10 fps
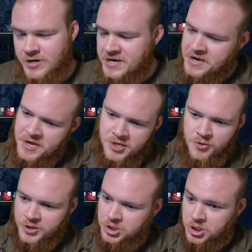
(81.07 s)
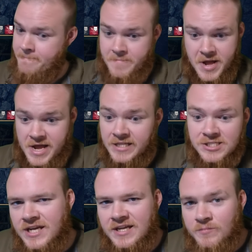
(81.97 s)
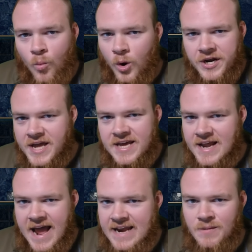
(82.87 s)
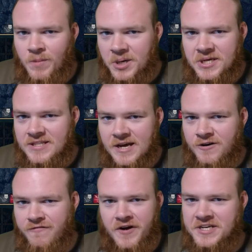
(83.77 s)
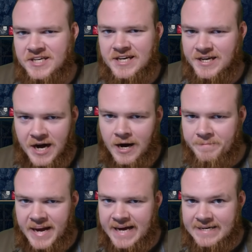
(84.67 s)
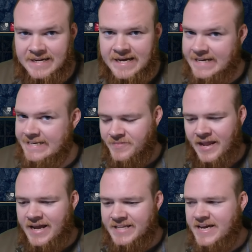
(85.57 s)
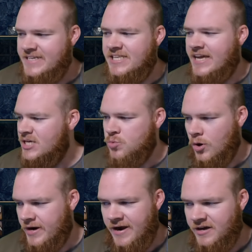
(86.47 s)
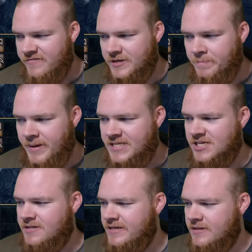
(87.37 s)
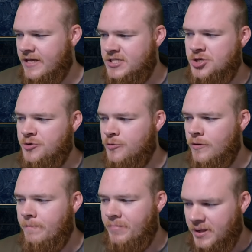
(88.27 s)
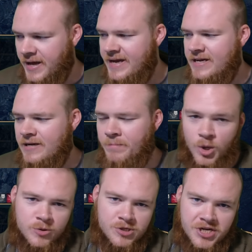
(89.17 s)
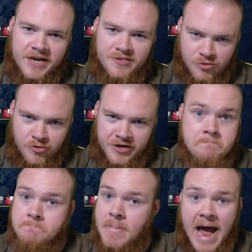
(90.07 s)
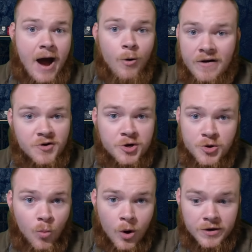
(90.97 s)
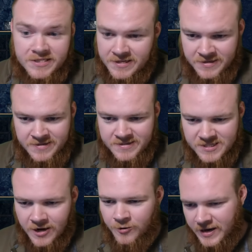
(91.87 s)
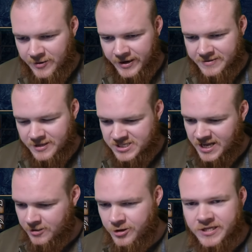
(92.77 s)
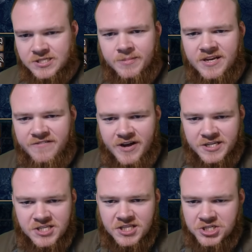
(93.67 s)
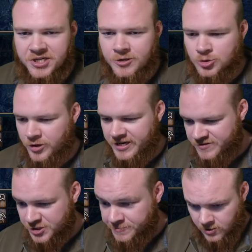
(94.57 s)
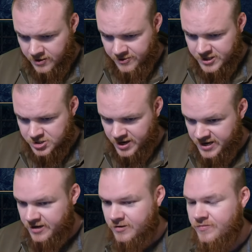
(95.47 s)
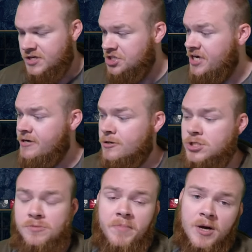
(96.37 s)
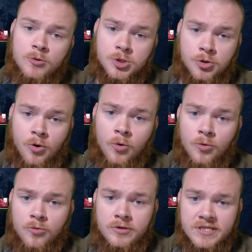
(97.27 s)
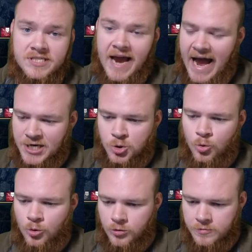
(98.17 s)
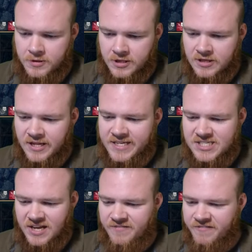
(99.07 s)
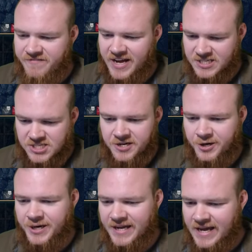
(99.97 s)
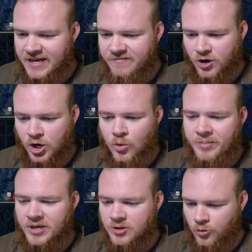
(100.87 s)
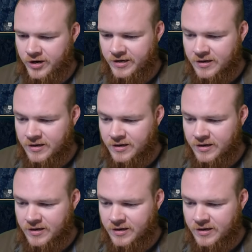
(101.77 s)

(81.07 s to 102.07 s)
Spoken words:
You can just instant one-hit anybody that you're fighting in combat, and it takes the guesswork out of it. Basically, it lets you play Baldur's Gate 3 however you want. So anyway, let's take a look at some of the effects that the Cheater's Ring gives you. This right here, the Cheater's Spell Scroll, is the actual list of effects that you're going to get for equipping the ring.